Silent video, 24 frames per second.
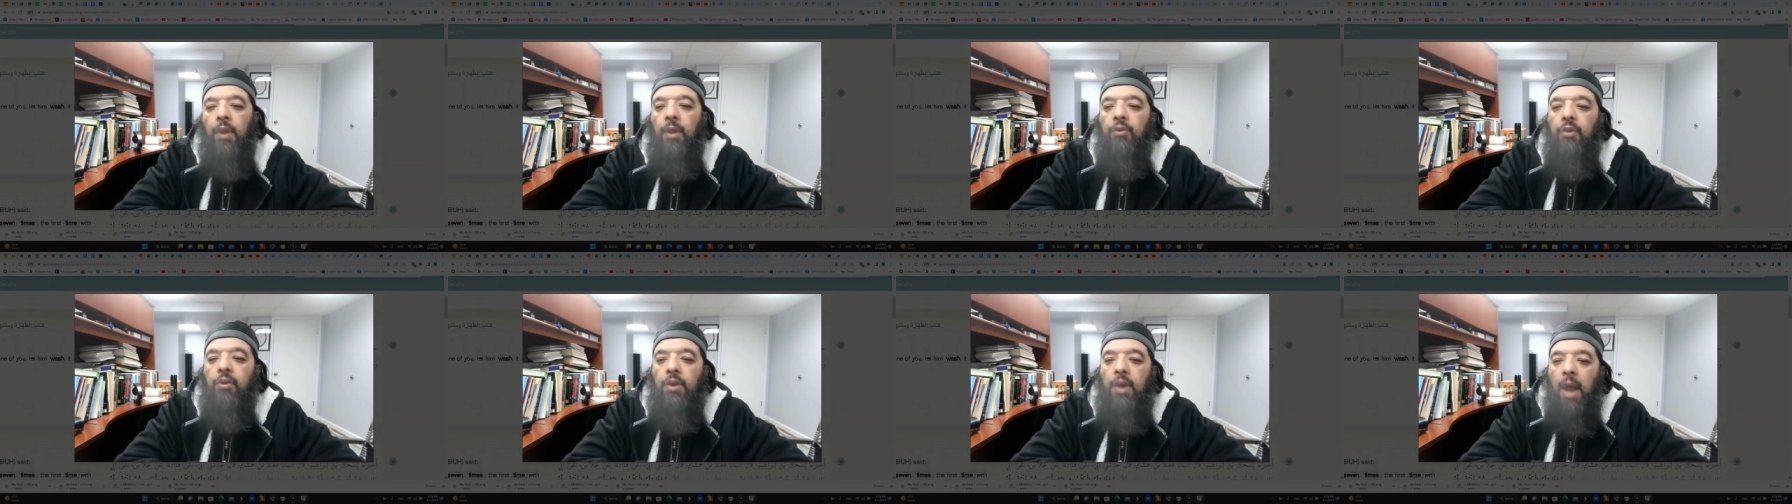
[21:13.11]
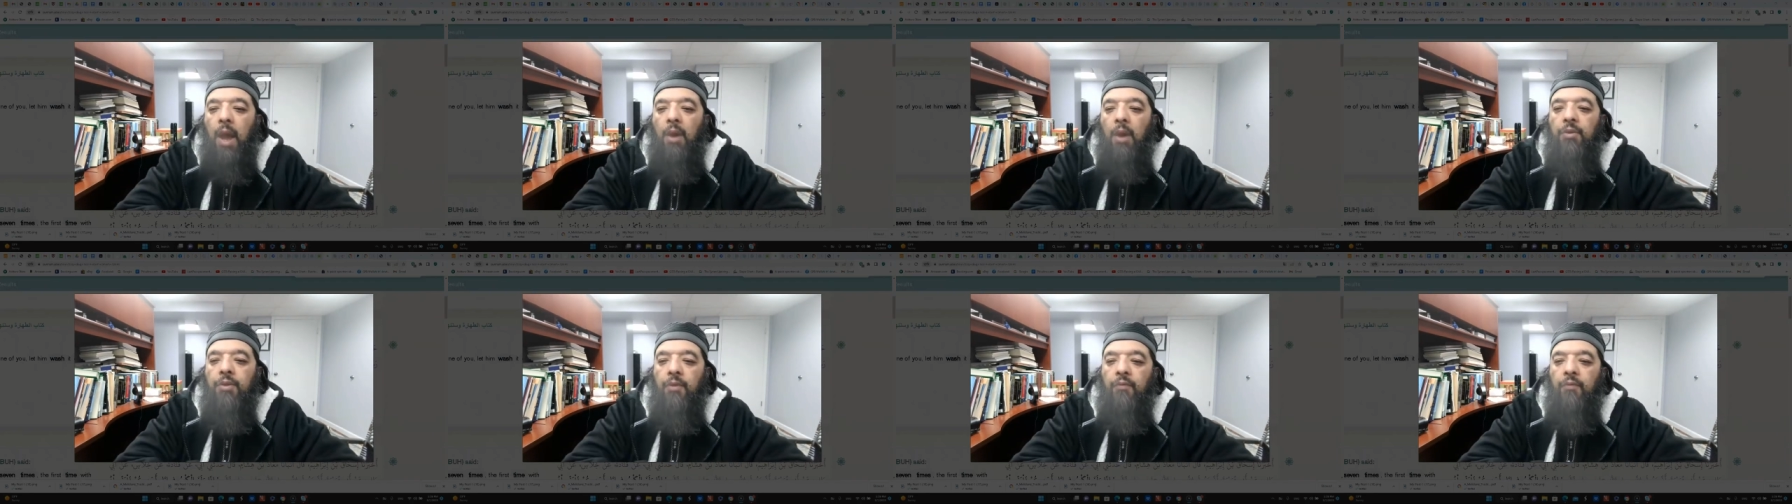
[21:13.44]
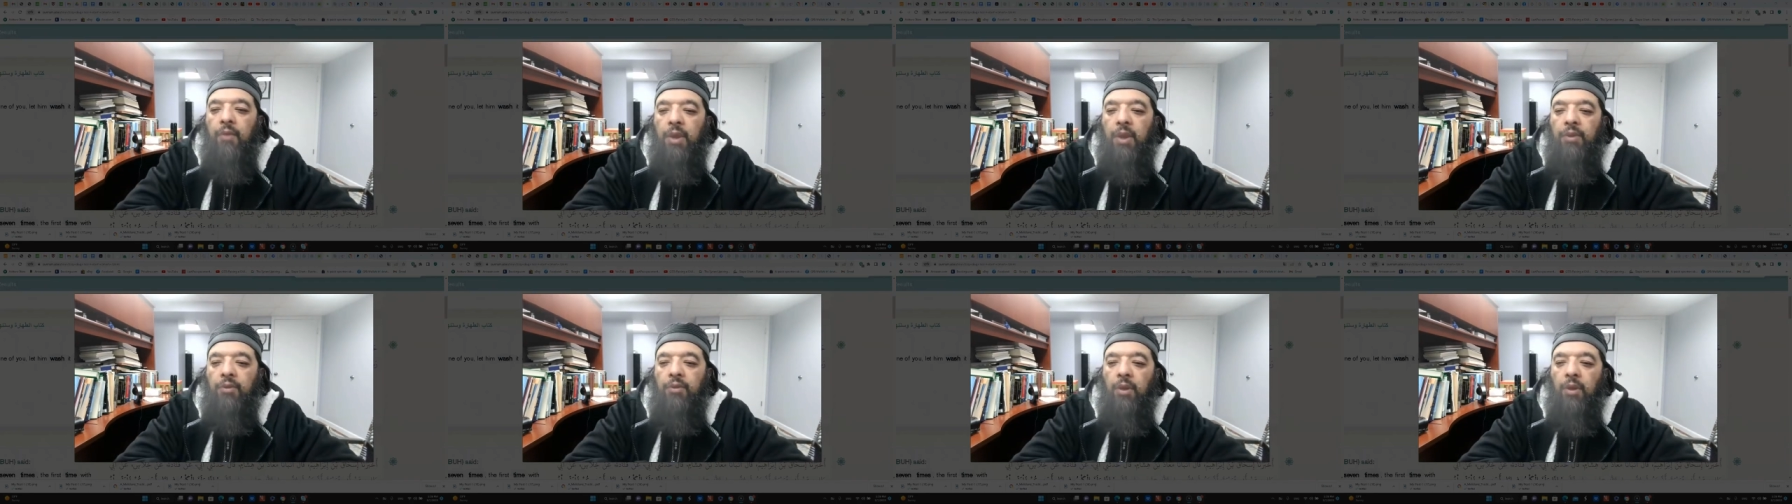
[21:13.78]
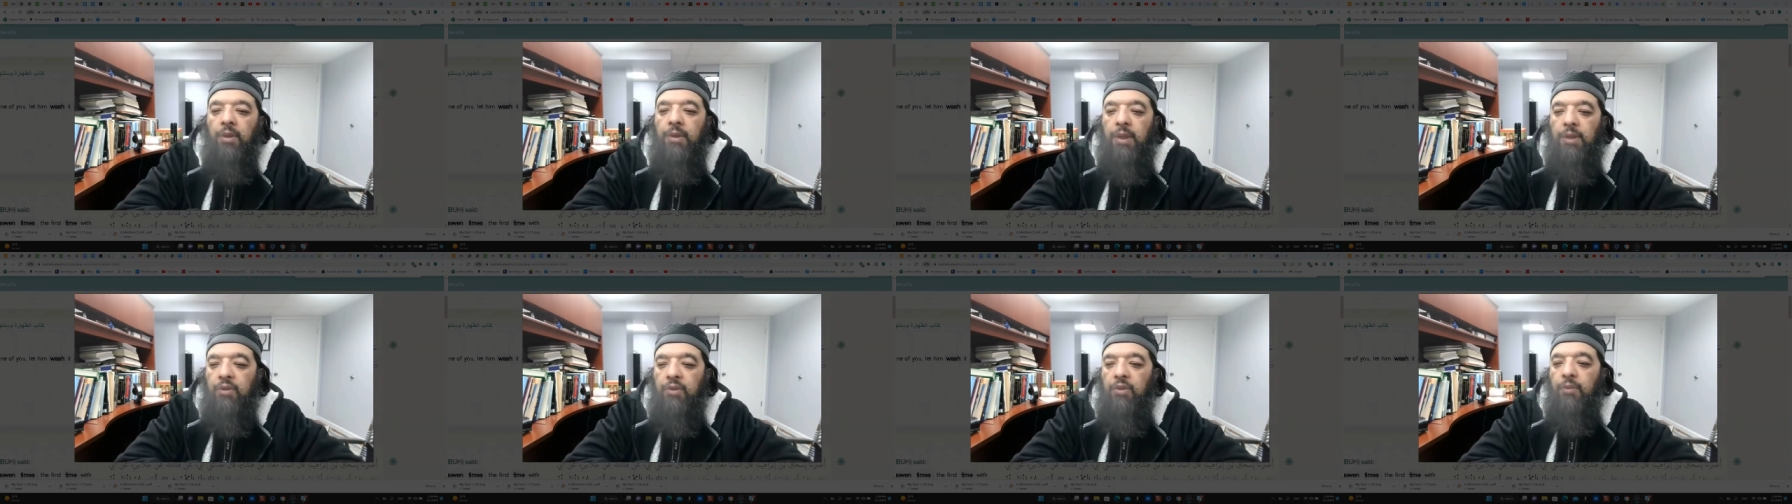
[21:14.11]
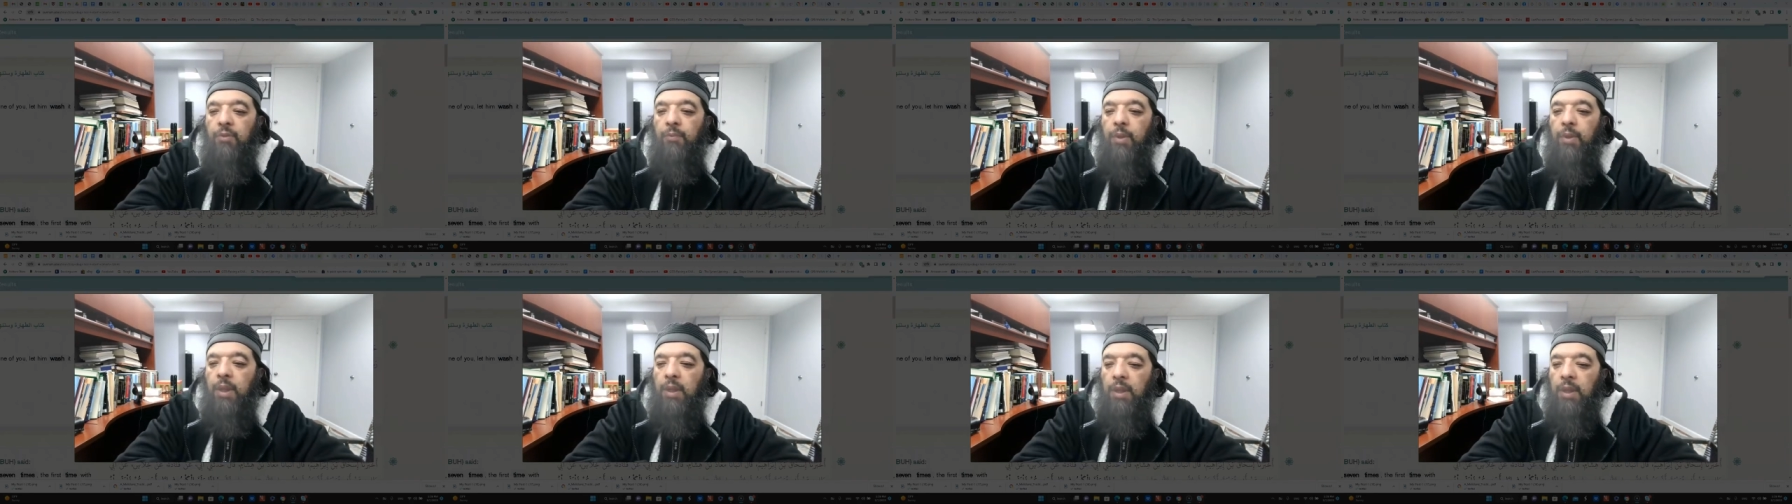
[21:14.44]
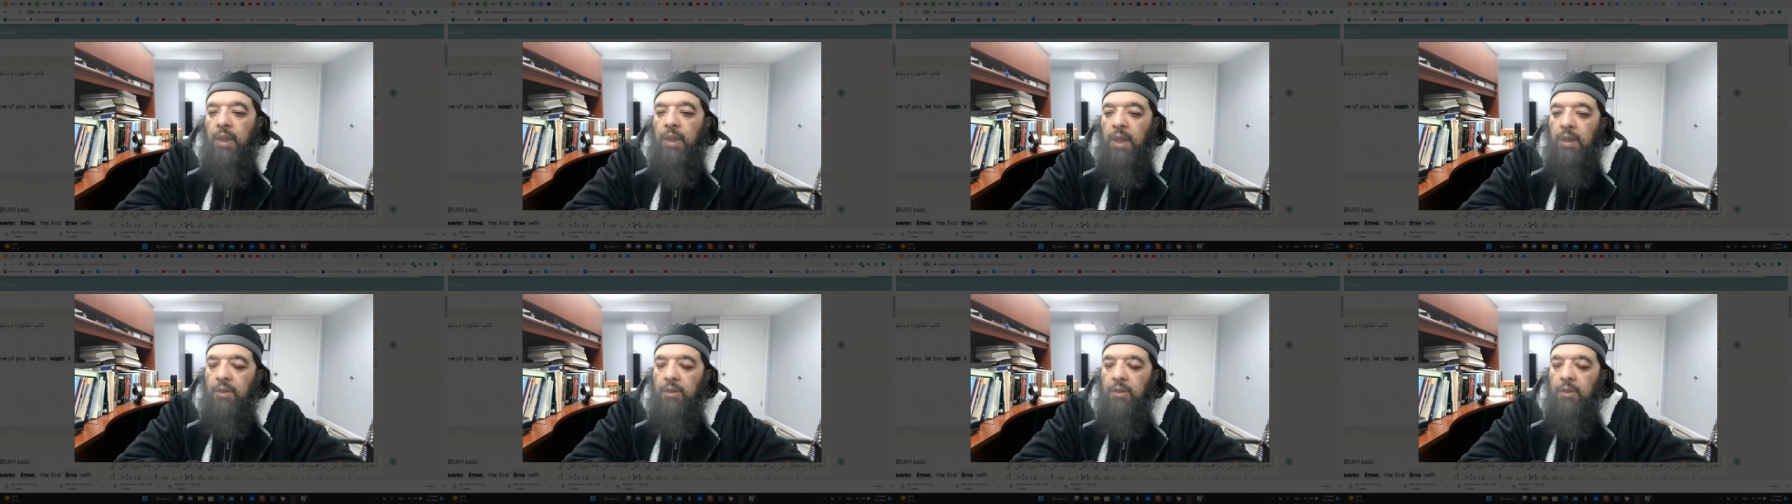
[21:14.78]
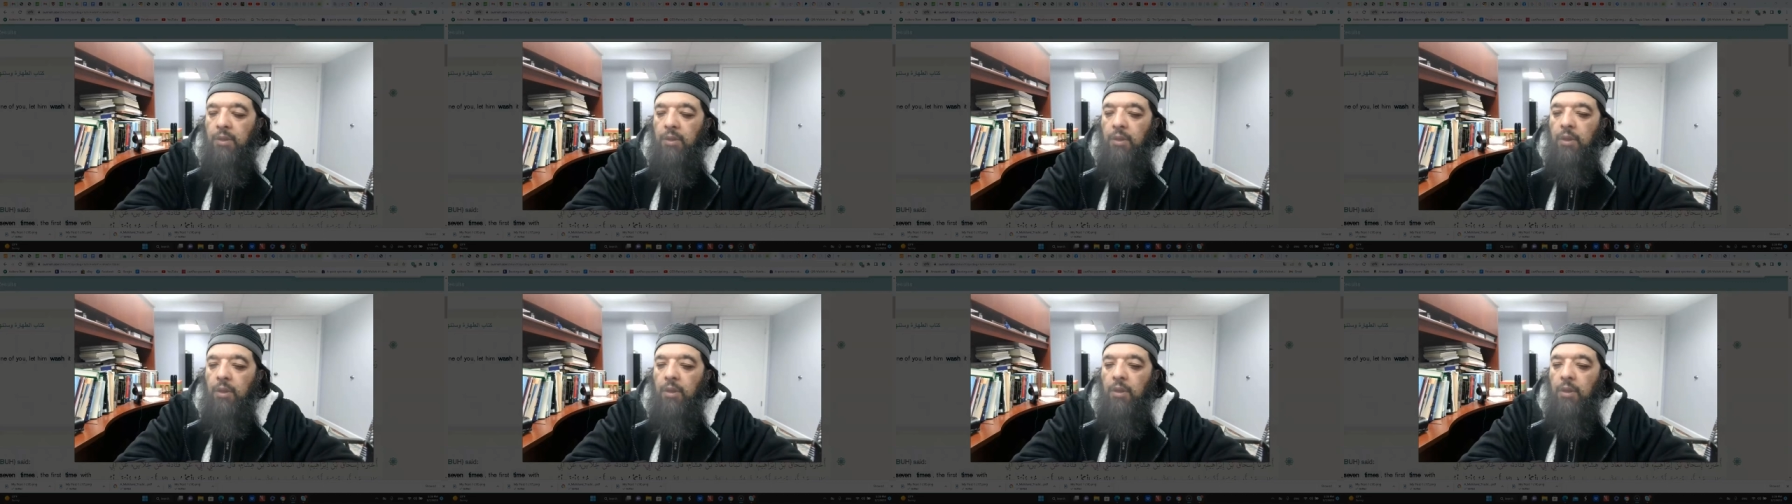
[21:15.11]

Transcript: So now the vessel needs to be cleaned.